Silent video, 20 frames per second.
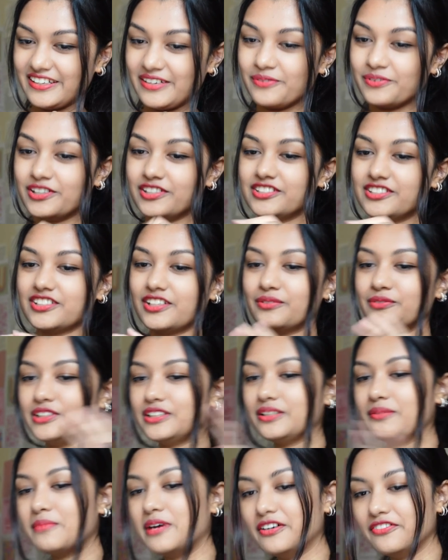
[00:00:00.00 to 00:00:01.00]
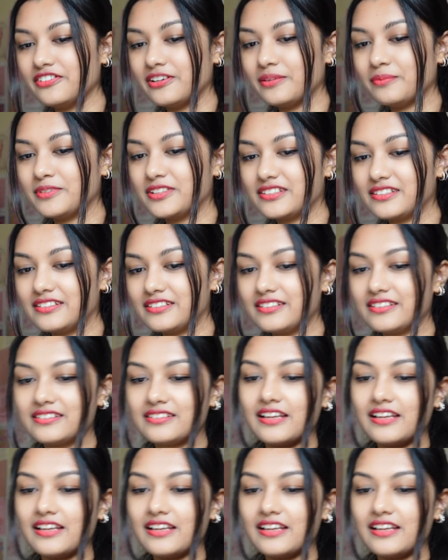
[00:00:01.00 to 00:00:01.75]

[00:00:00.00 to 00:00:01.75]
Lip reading: We are done with the Mafia business.